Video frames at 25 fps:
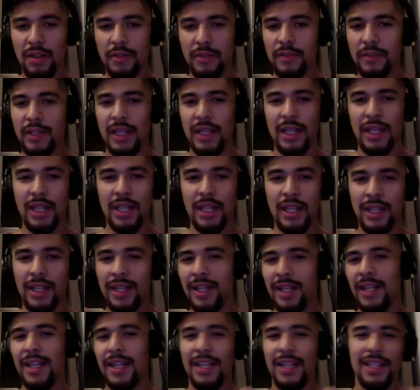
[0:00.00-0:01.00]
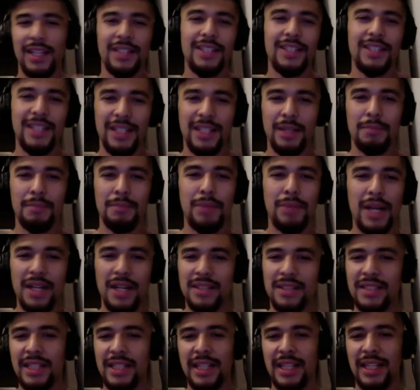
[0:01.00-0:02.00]
the
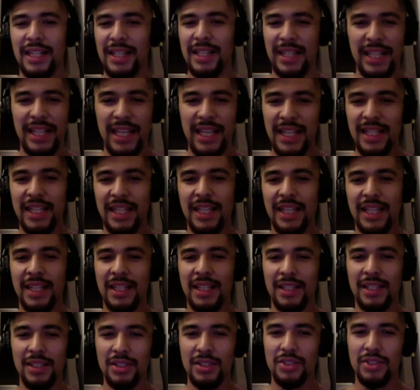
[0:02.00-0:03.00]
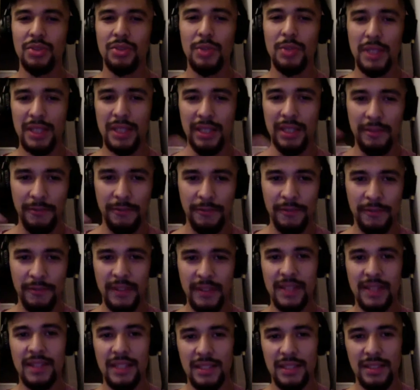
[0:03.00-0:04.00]
boxing and the kicking, just doing the
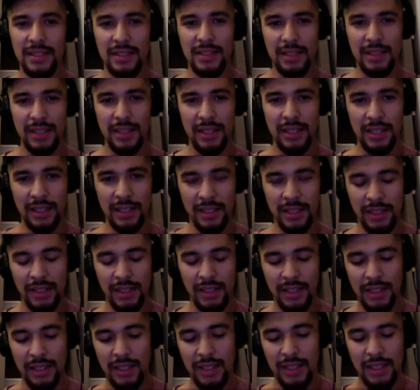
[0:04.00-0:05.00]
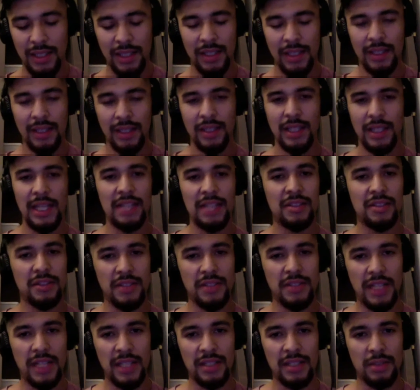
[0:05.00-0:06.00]
fitness
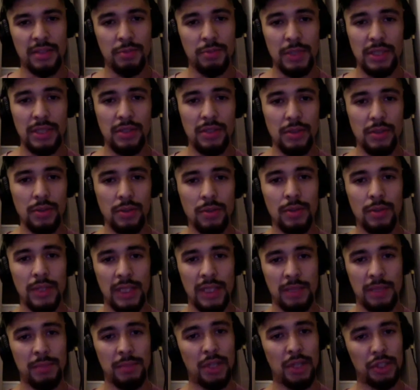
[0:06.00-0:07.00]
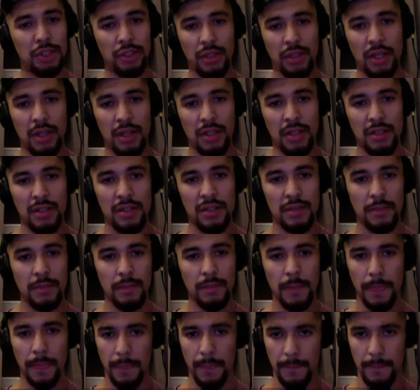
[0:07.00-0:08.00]
exercises we do in martial arts,
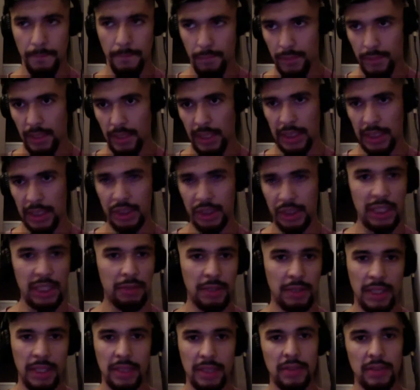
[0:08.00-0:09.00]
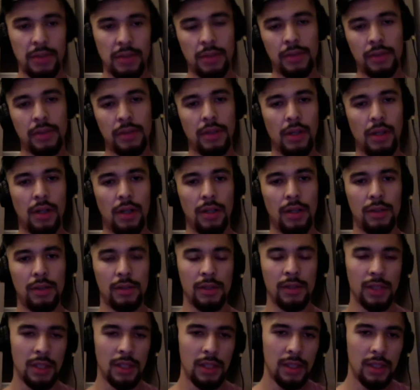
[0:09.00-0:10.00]
and sharing it to all
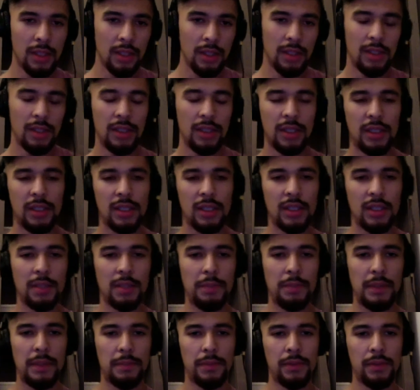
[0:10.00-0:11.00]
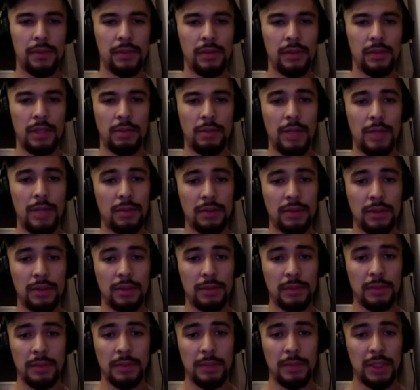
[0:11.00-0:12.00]
the people around,
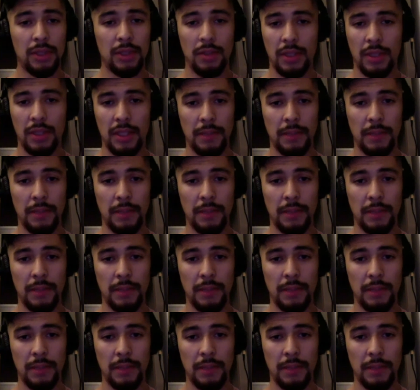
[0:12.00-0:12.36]
the majority.